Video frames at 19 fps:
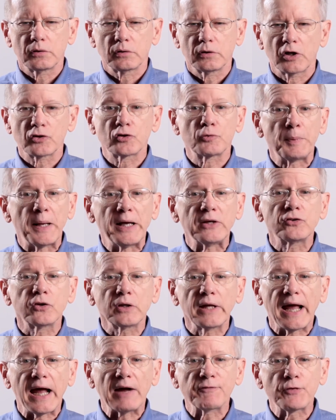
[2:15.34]

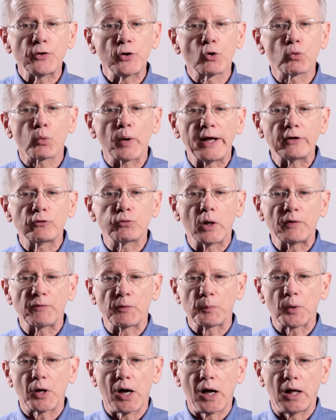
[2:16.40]
especially after you graduate from
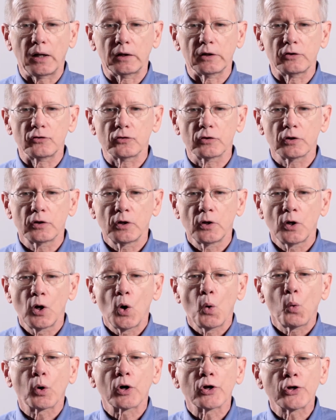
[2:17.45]
college,
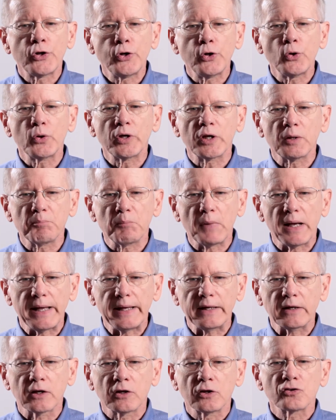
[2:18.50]
where you can
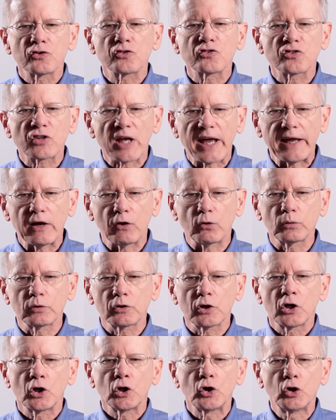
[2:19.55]
make sound,
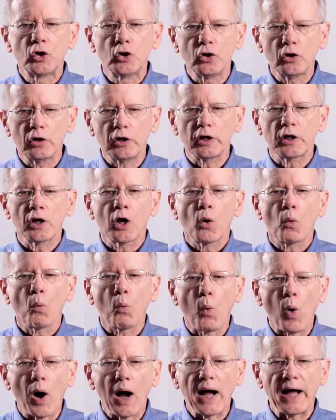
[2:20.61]
good,
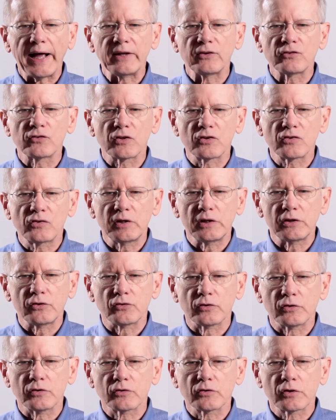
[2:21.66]
wise
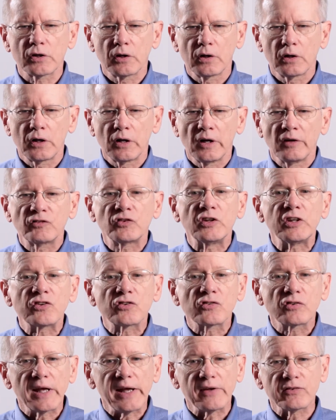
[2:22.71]
decisions.
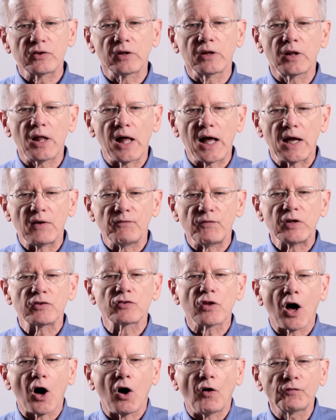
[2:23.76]
Success in life is
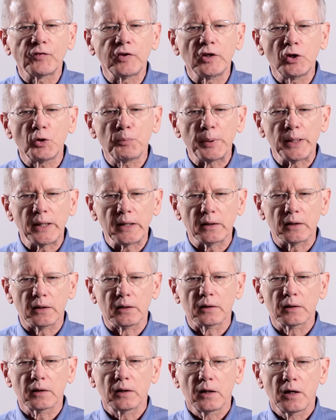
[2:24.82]
often
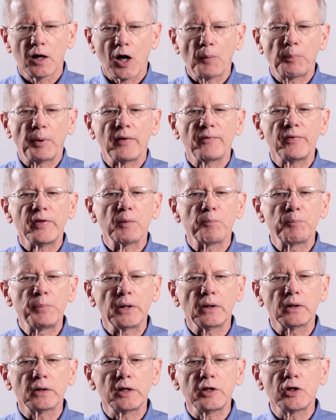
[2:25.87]
dependent upon the
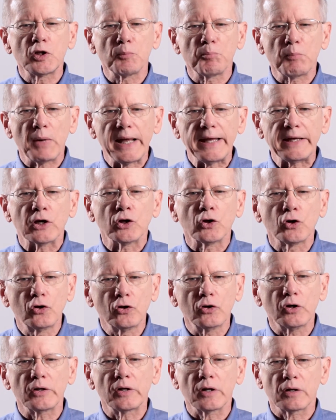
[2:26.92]
ability to make
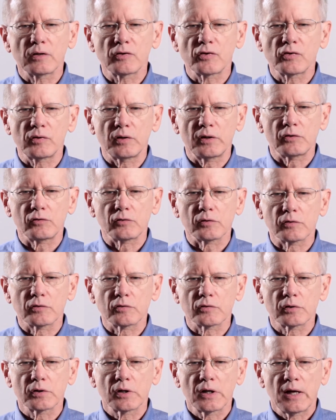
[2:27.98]
good
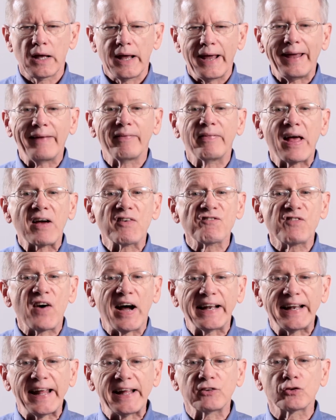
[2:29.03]
decisions. And that
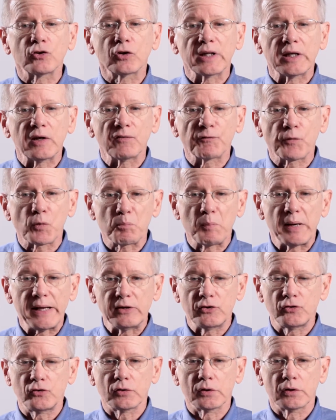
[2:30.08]
financial
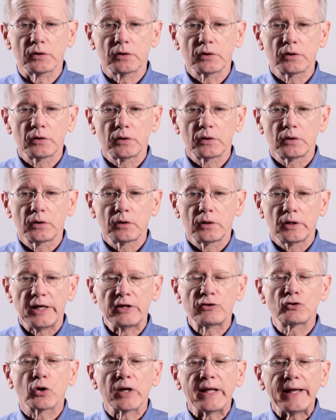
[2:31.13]
information
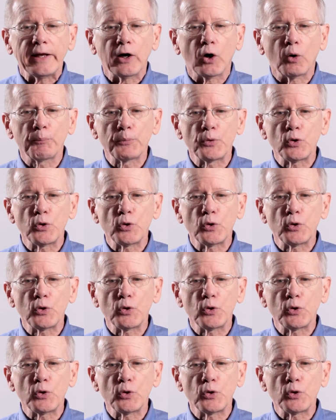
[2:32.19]
is going to help